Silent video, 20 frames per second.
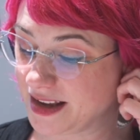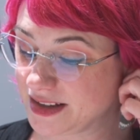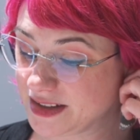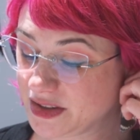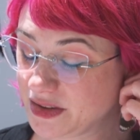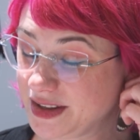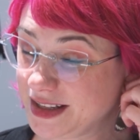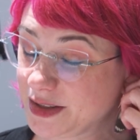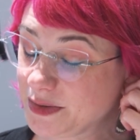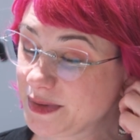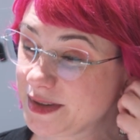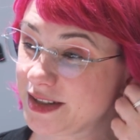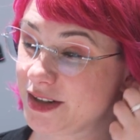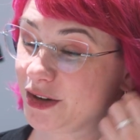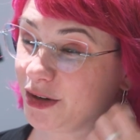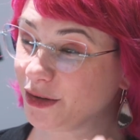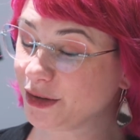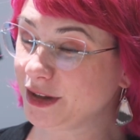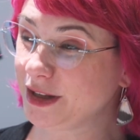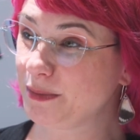So this was
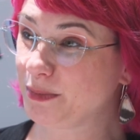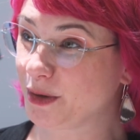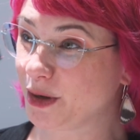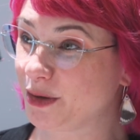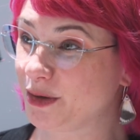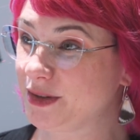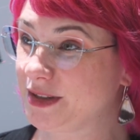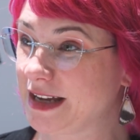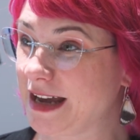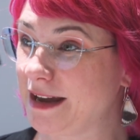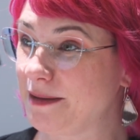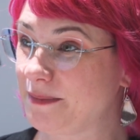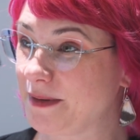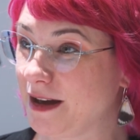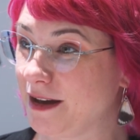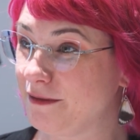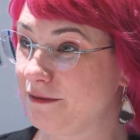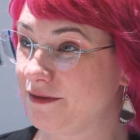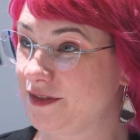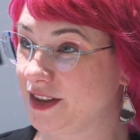an early prototype
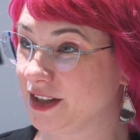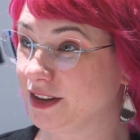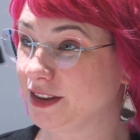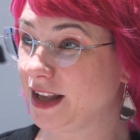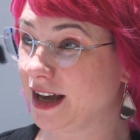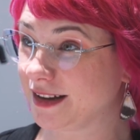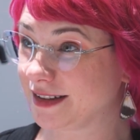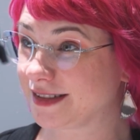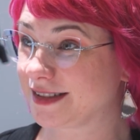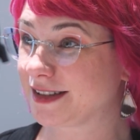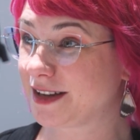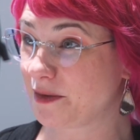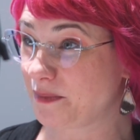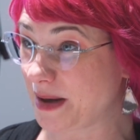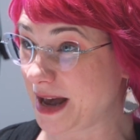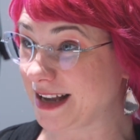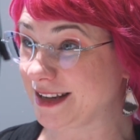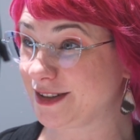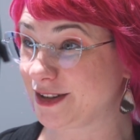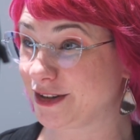of the Lux
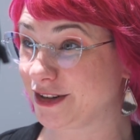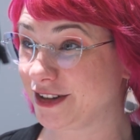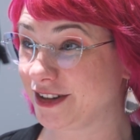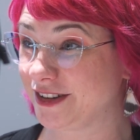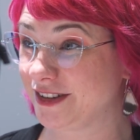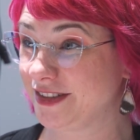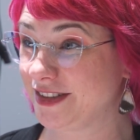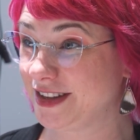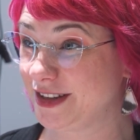Capacitor